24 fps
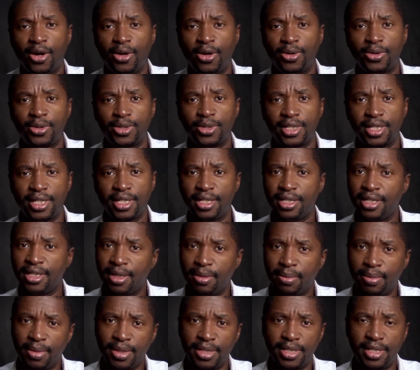or
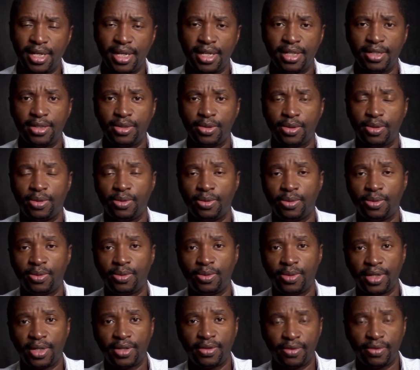sending a message or
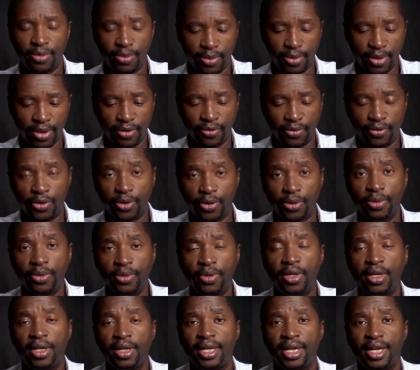what have you.
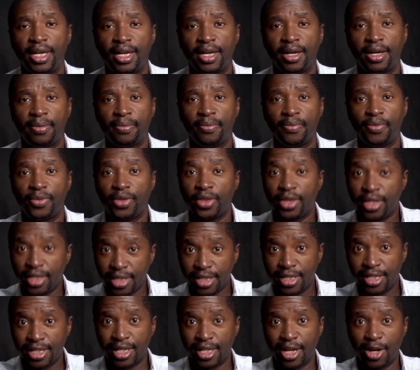
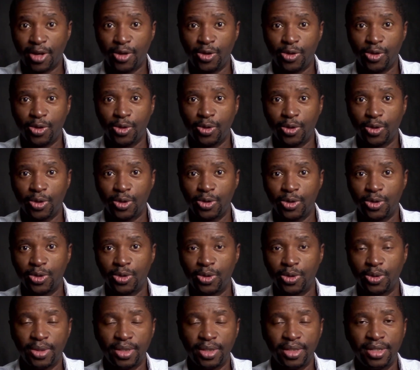This is how you're going to
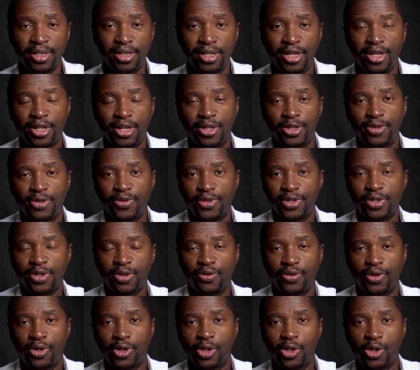do it.
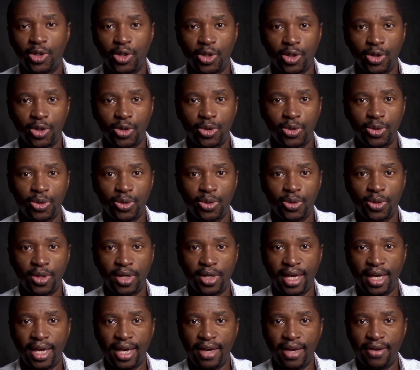First of all, you need to
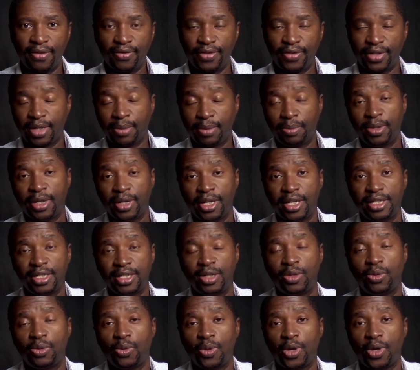have an
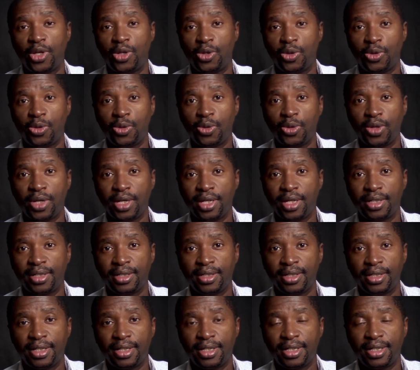application where you
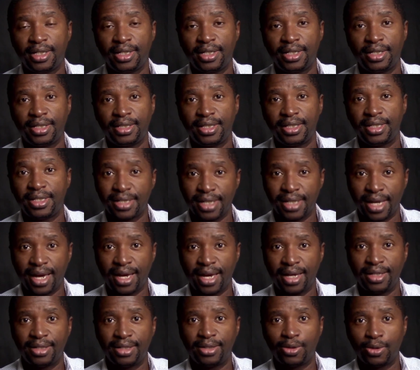can
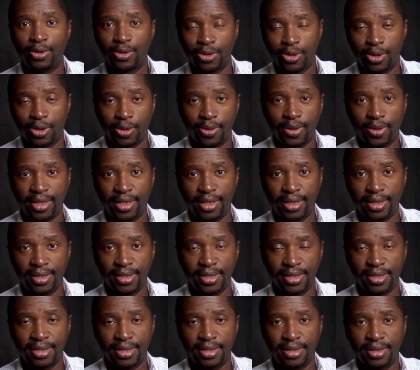design those lower
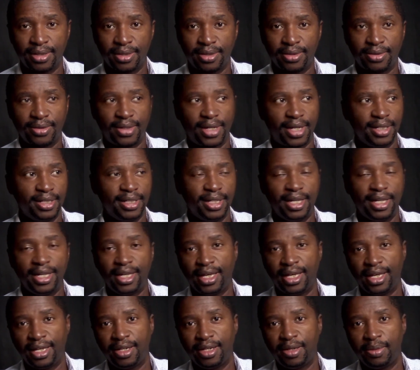thirds, right?
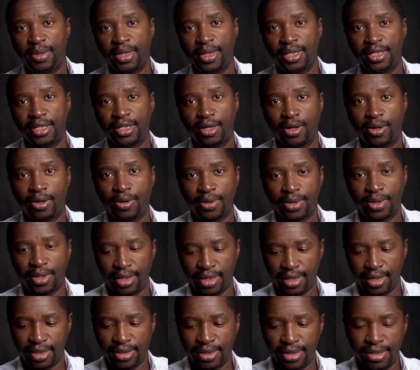Animated lower
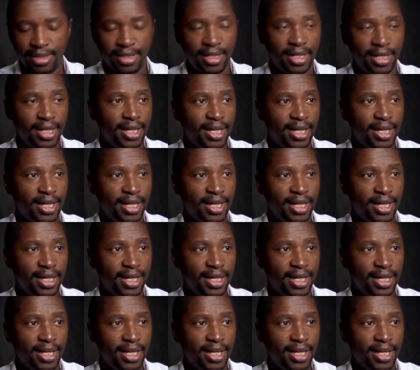thirds.